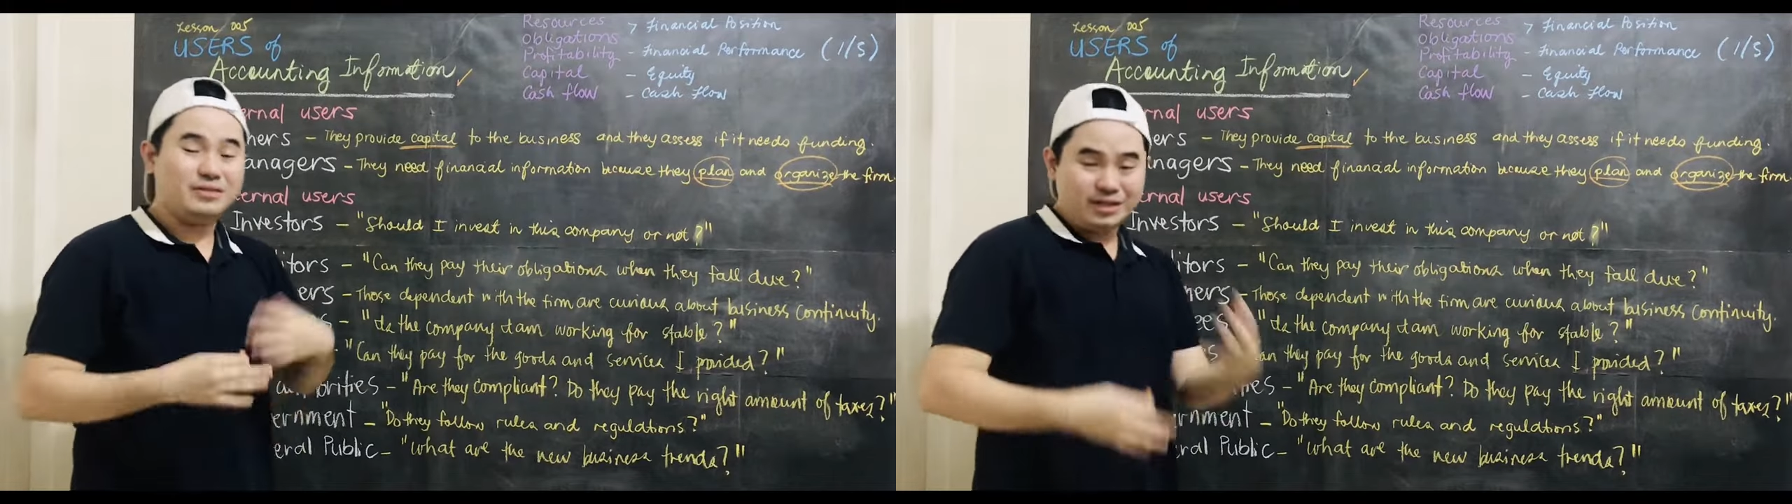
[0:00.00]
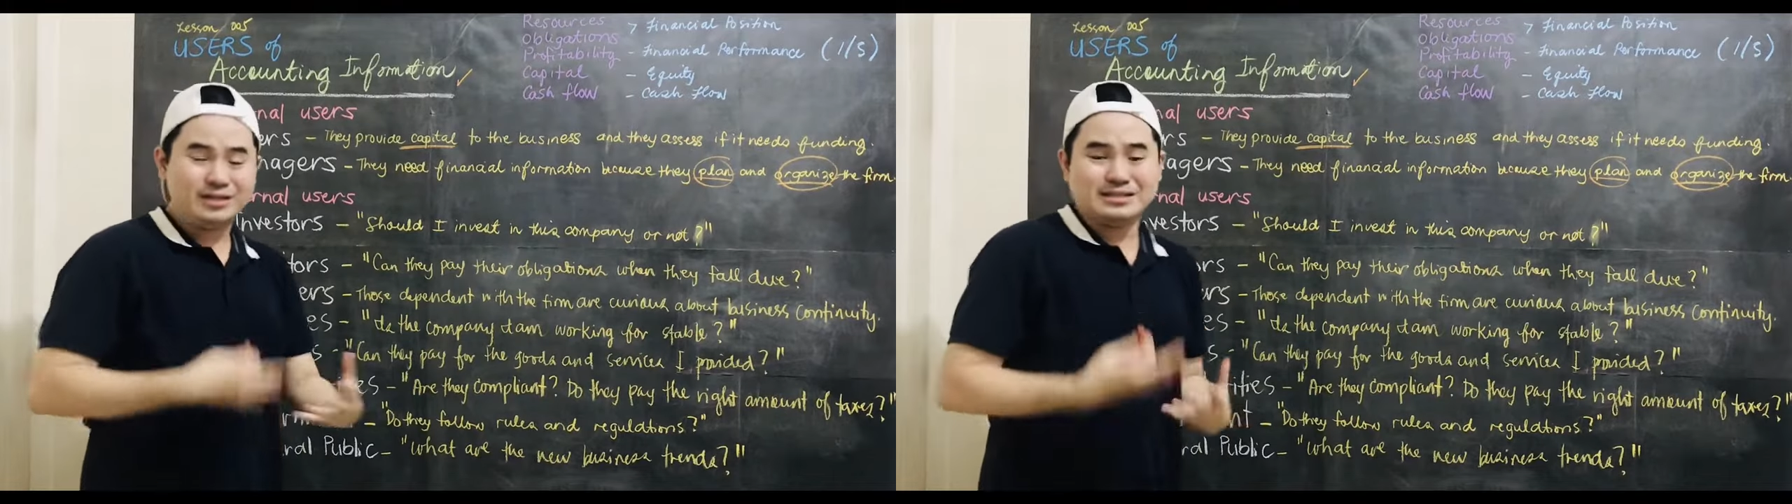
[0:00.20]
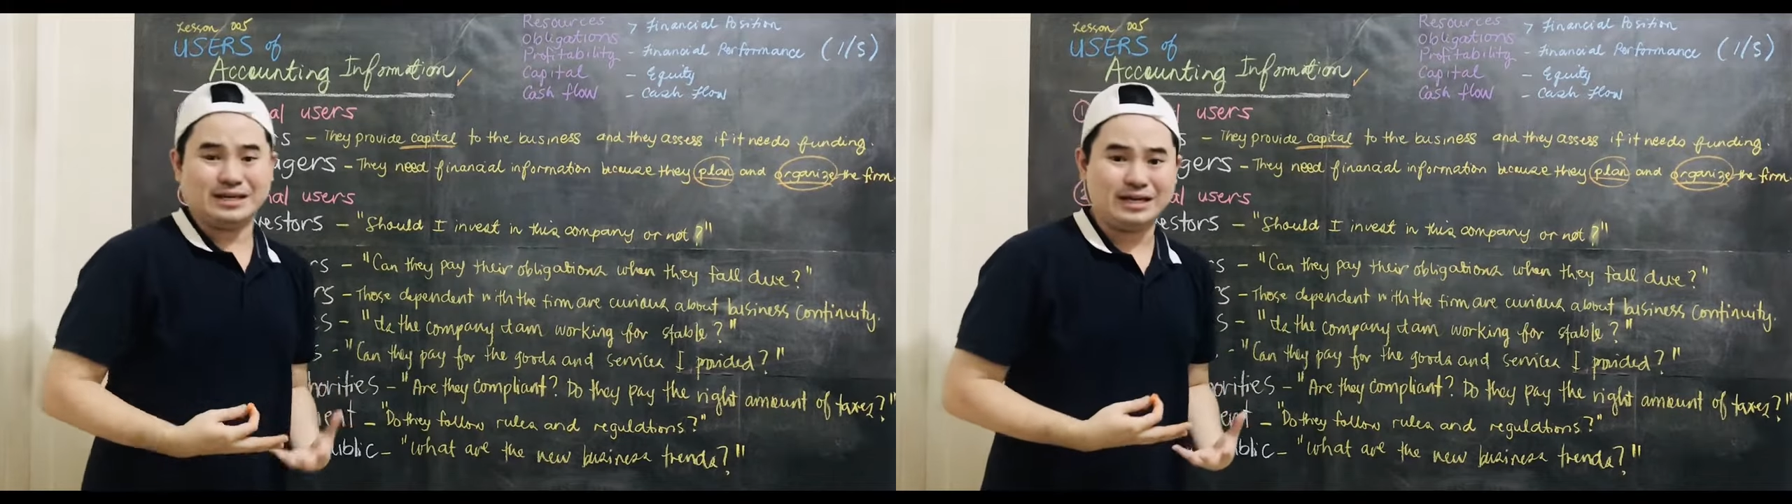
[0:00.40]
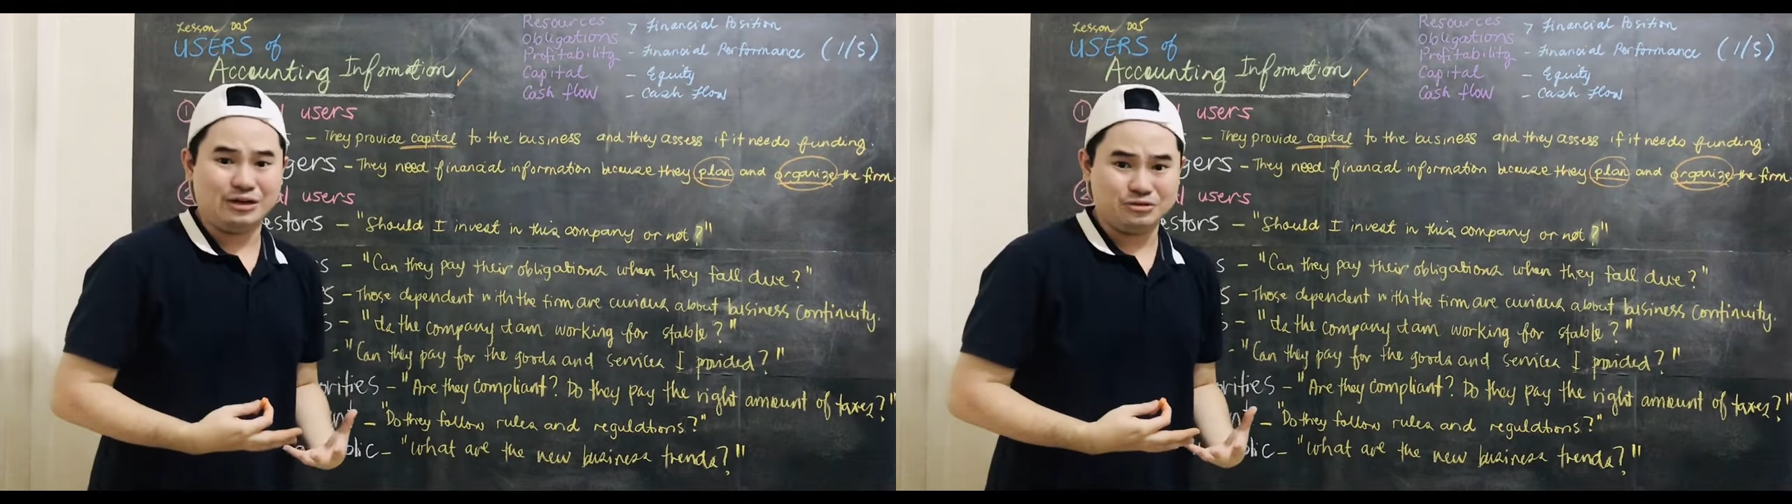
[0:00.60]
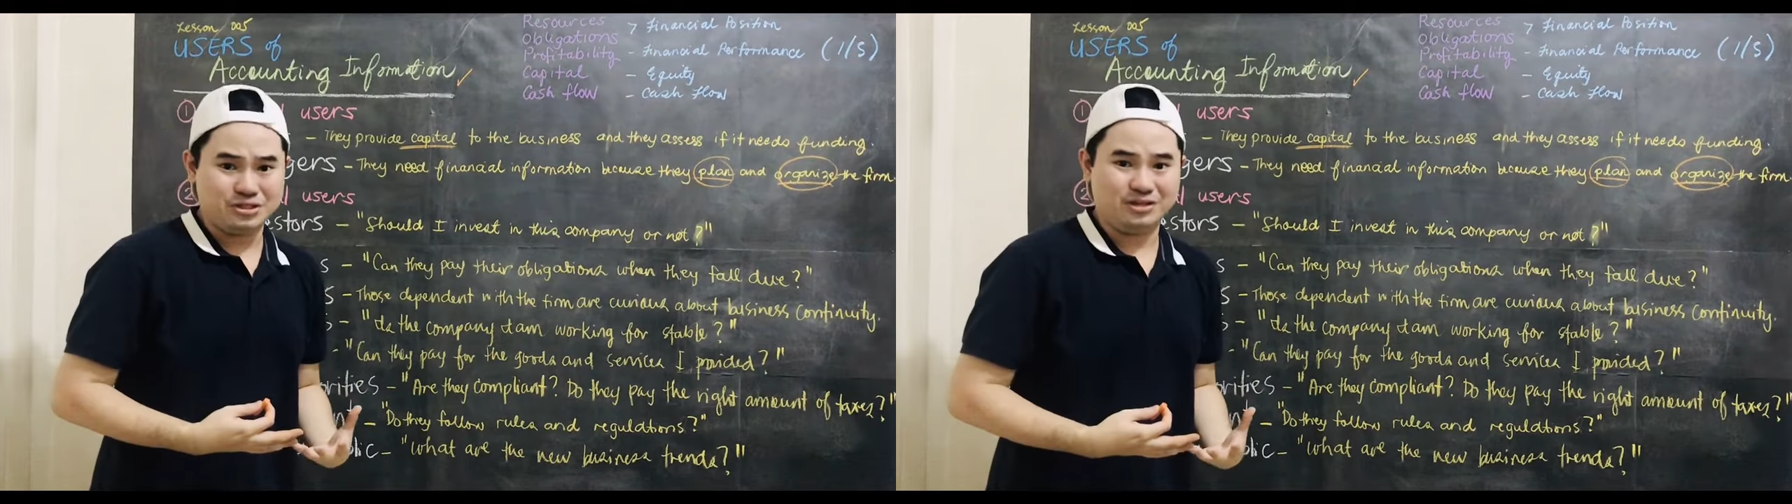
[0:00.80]
needs
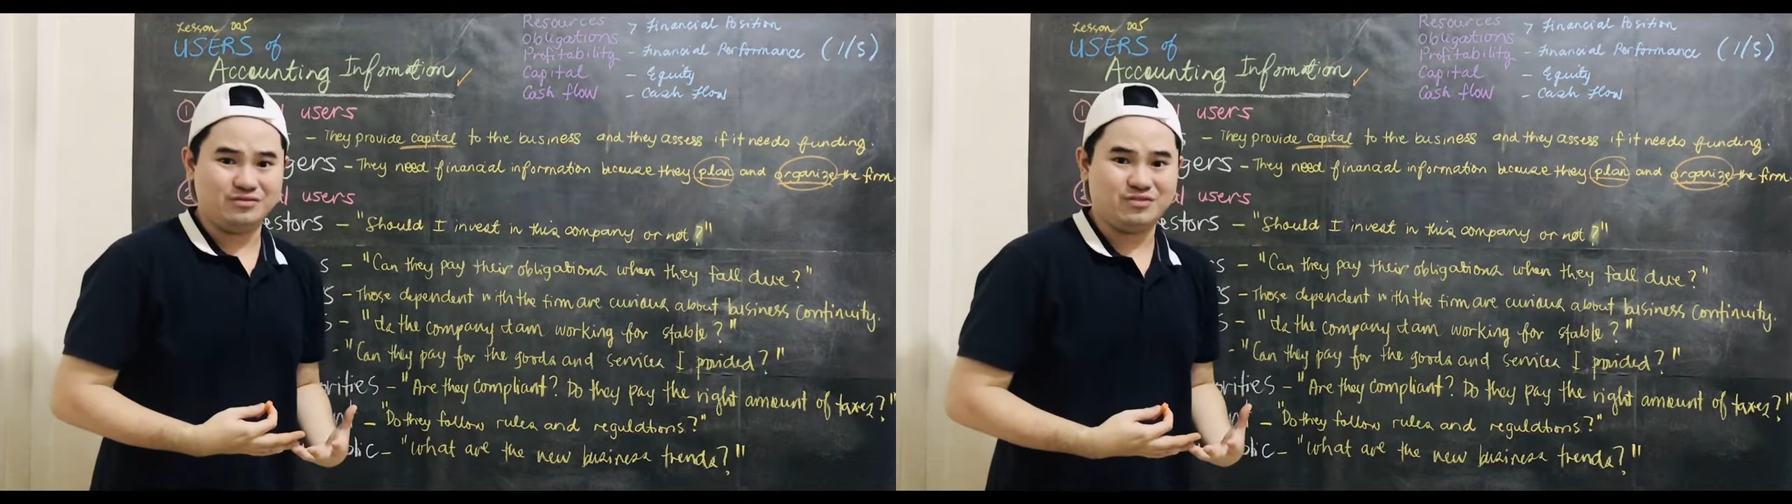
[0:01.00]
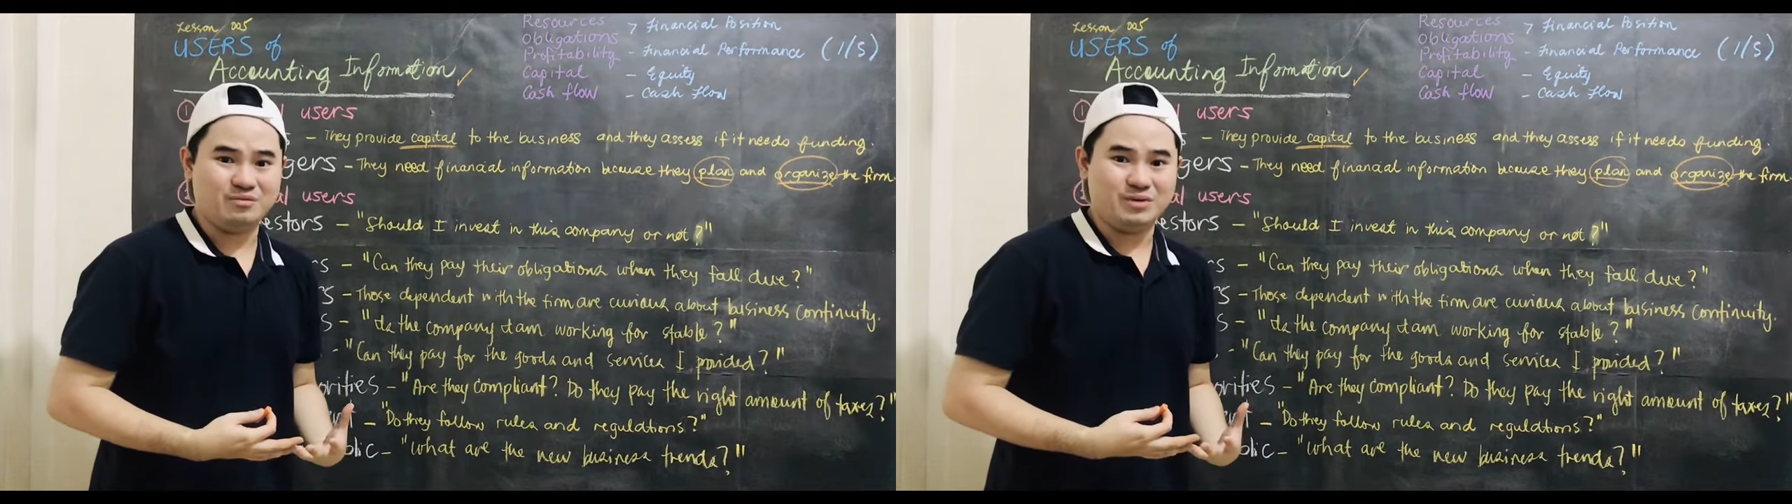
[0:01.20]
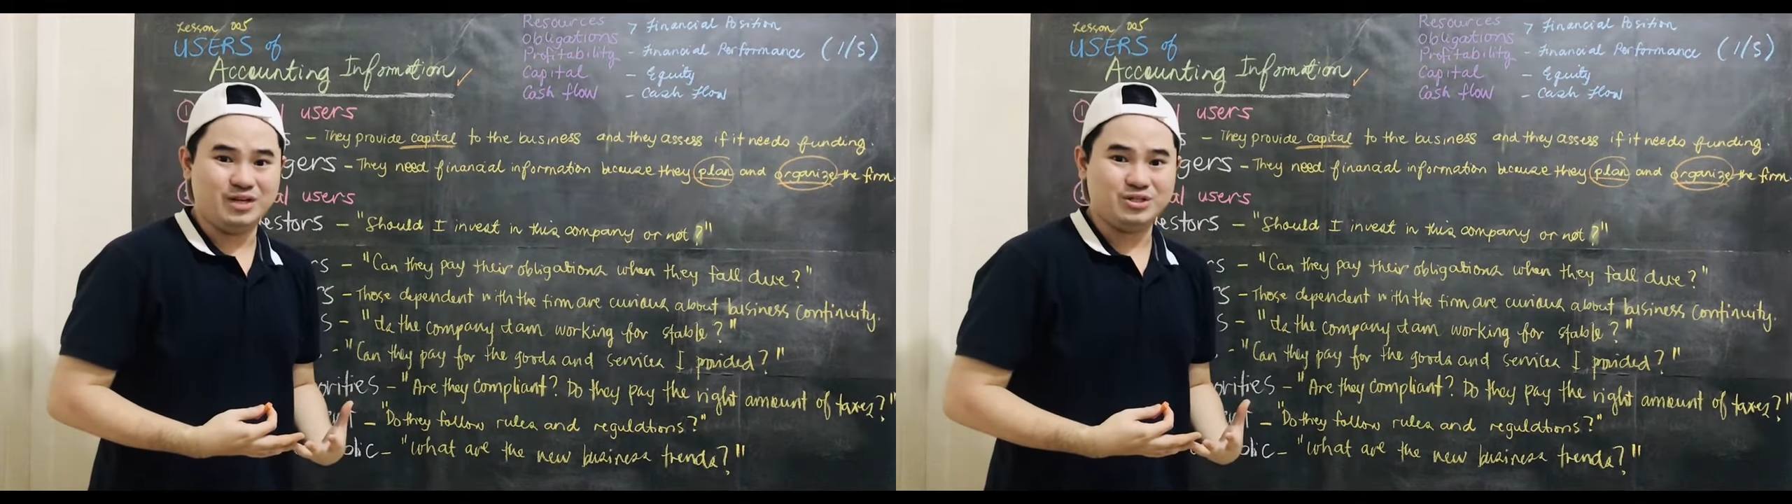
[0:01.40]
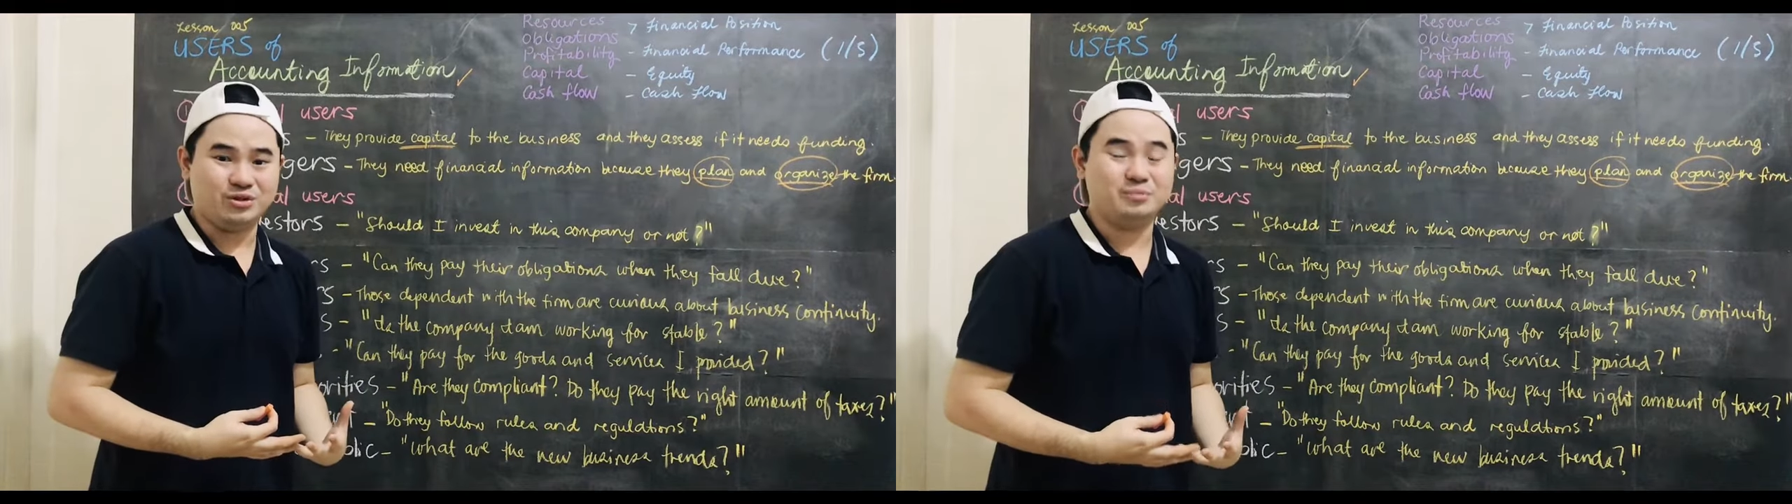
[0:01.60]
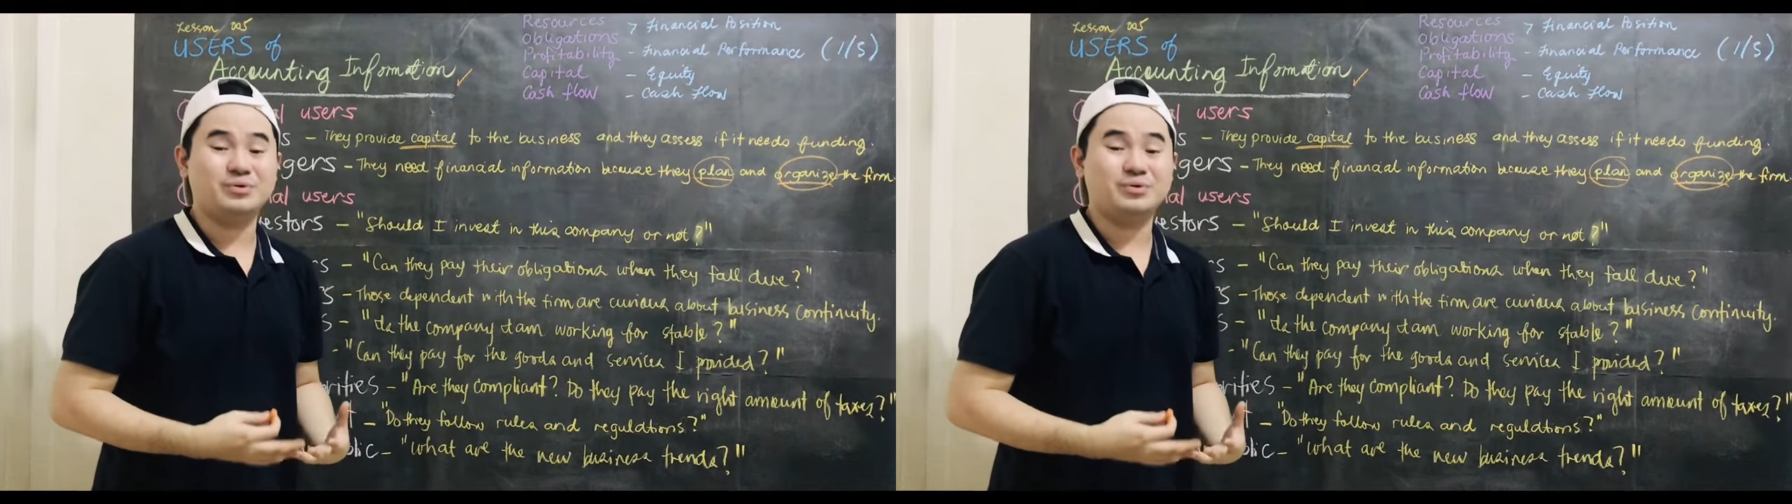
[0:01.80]
accounting information